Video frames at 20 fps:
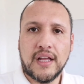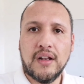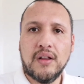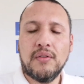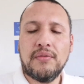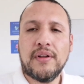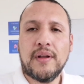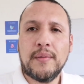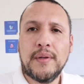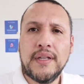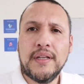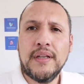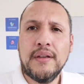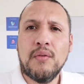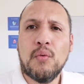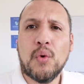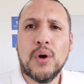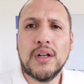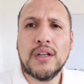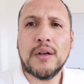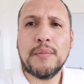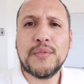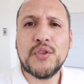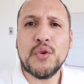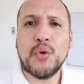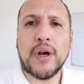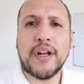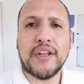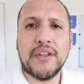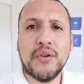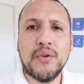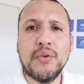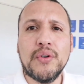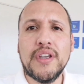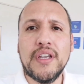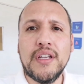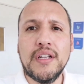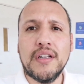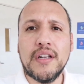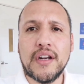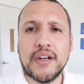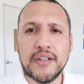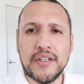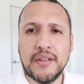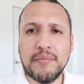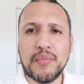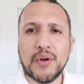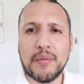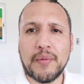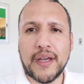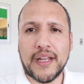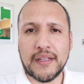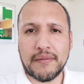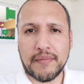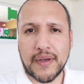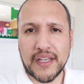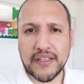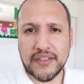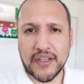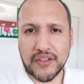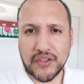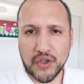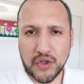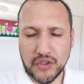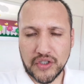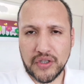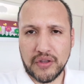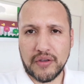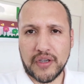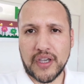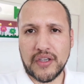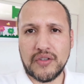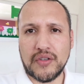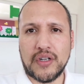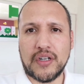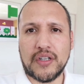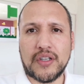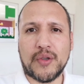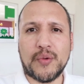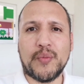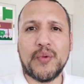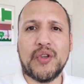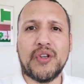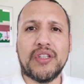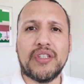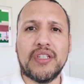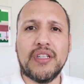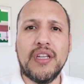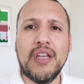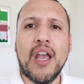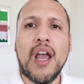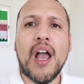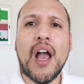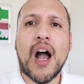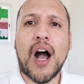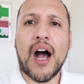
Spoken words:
Hello family, welcome to a new e-learning provided by St. George Educational Community.